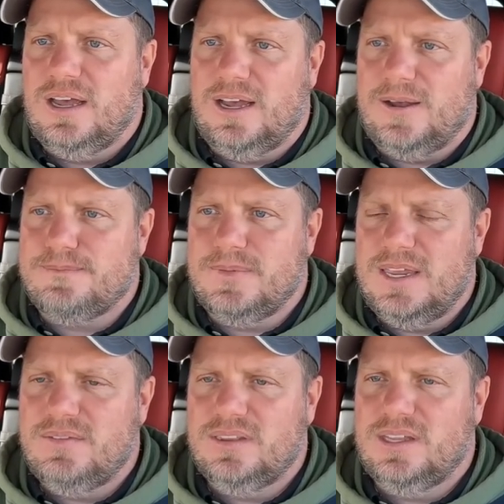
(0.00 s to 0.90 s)
Um,
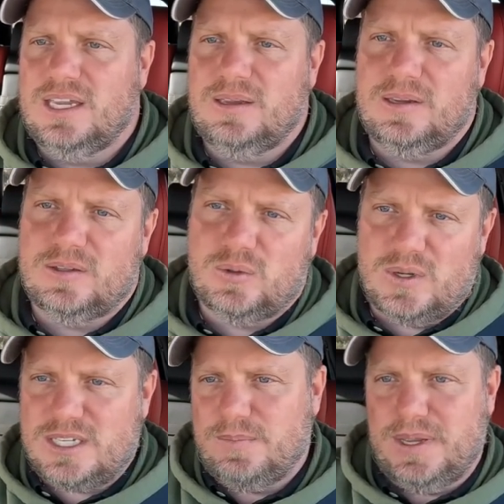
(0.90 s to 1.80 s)
even the
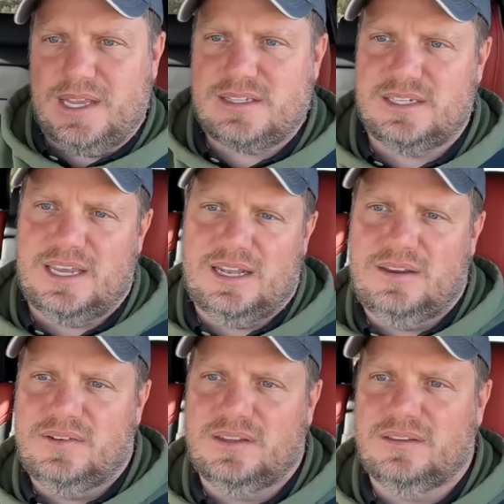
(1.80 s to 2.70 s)
twisty bits and
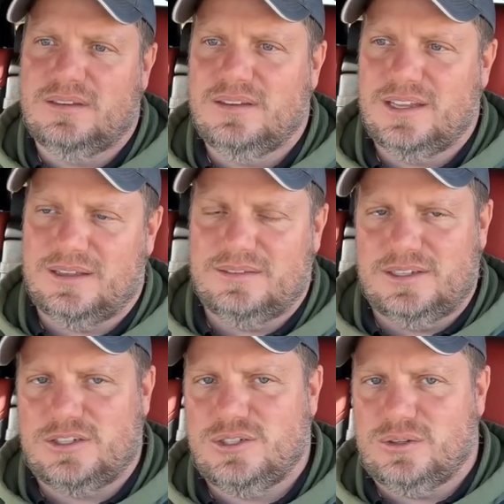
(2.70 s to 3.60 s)
even, that
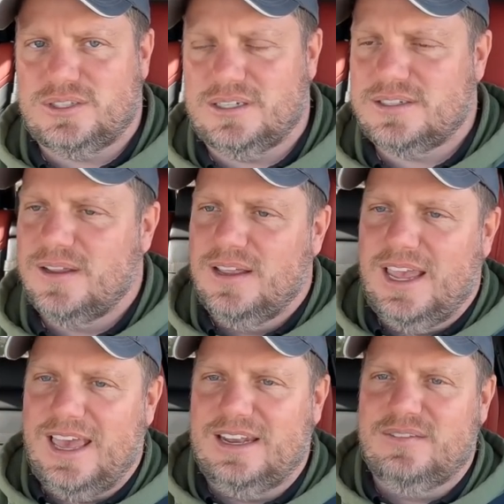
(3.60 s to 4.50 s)
uh, as Joe says,
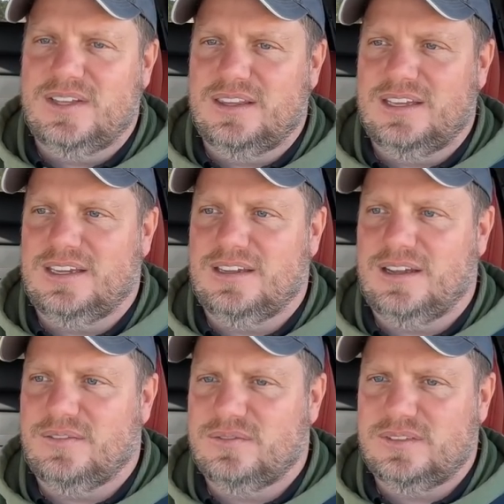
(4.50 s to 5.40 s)
and even the
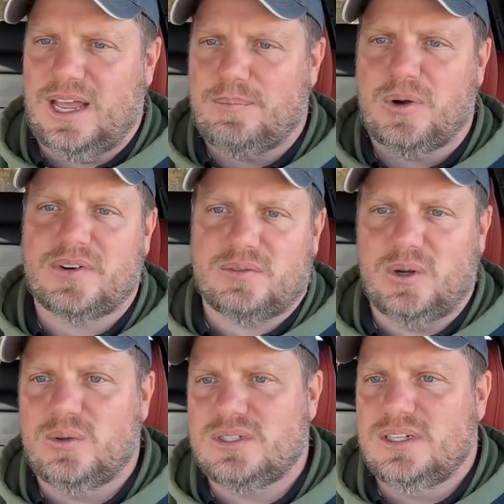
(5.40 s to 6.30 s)
uh, not perfect
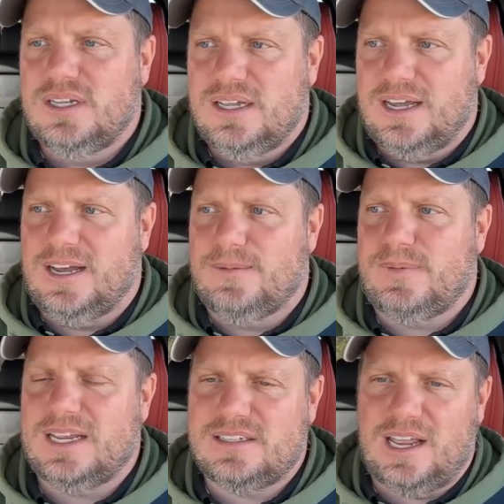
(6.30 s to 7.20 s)
roads, um,
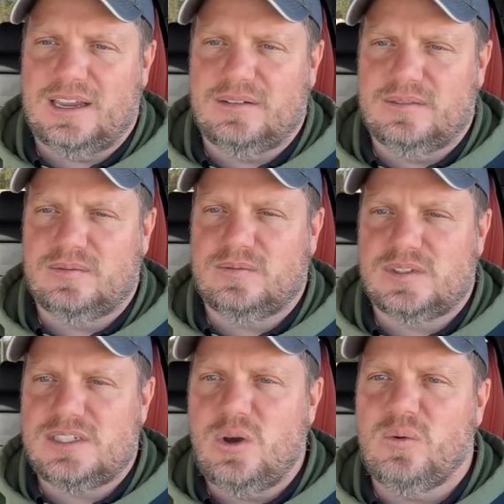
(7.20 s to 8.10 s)
I, I
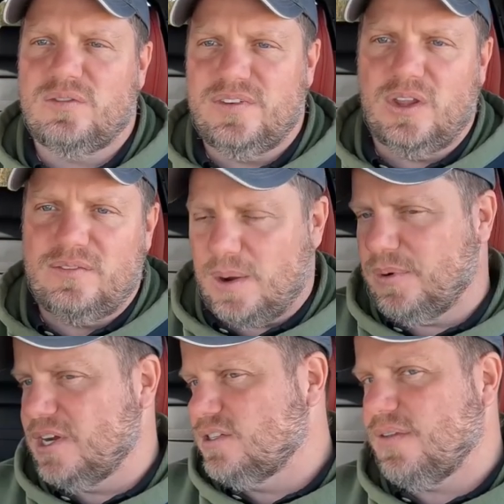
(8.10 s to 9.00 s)
still would feel the
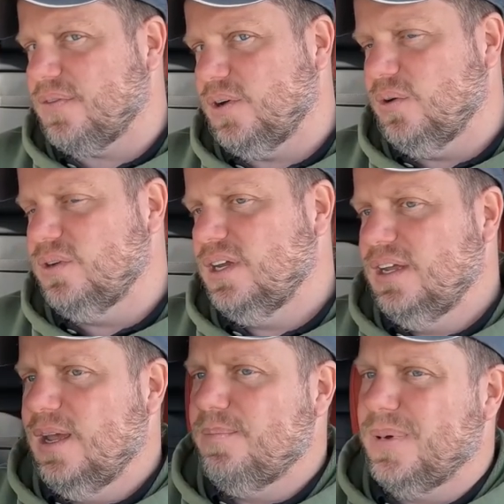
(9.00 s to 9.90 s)
vibrations of the road,
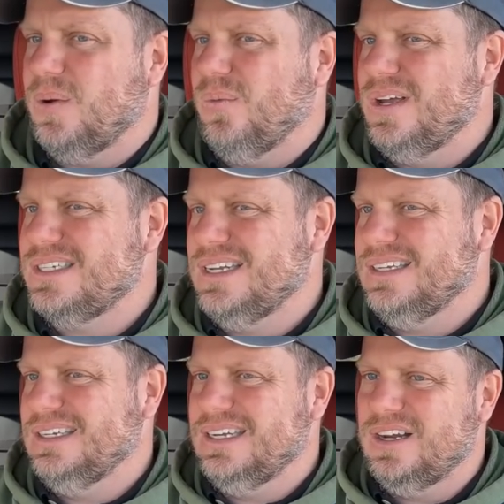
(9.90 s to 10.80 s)
but it
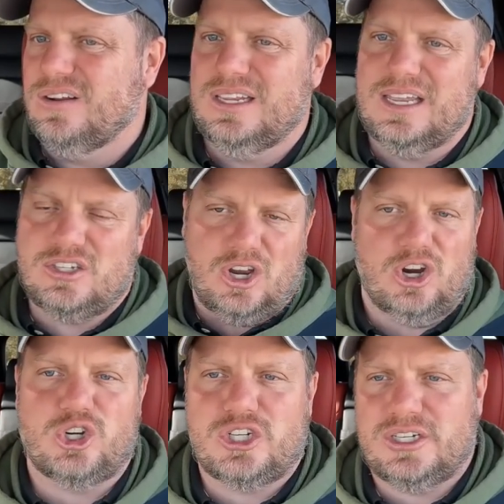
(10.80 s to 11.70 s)
wasn't nearly as
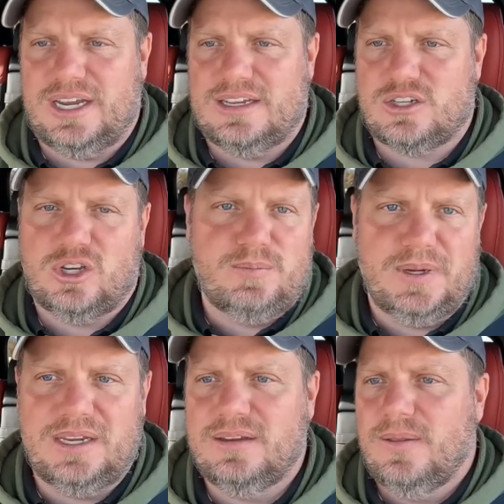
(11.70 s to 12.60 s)
harsh as it could
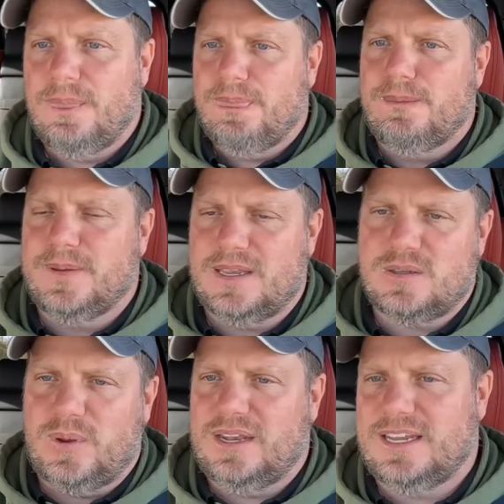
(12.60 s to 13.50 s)
be because
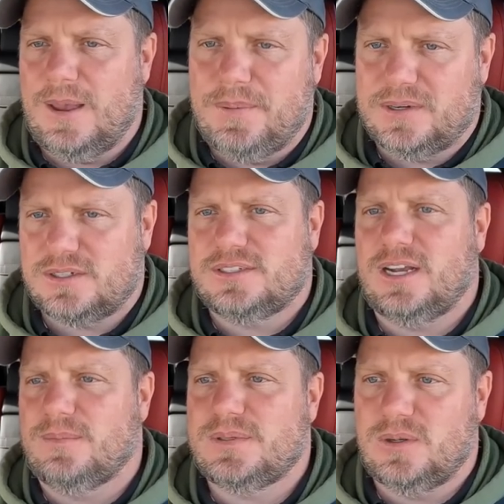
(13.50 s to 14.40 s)
the way the dampeners are
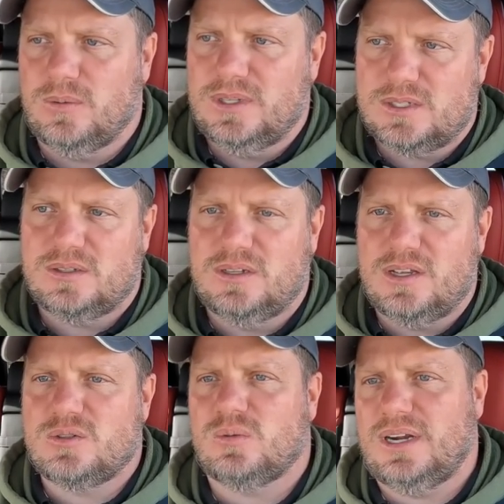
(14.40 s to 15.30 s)
set up. So this
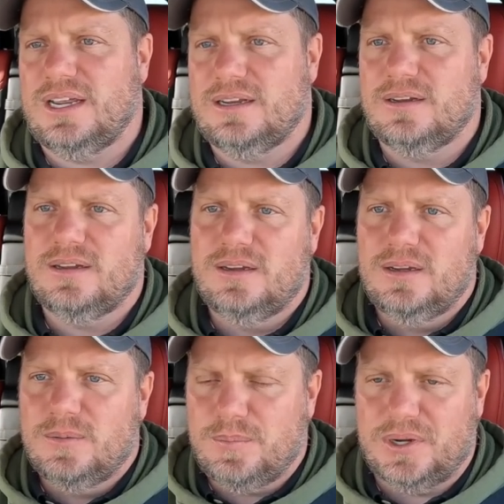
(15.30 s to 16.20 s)
does ride
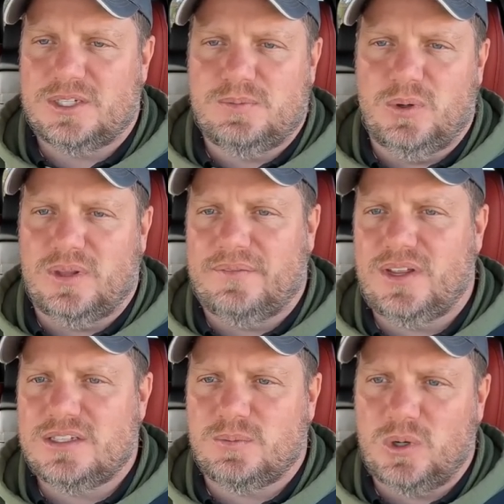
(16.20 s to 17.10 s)
pretty smooth. I've done some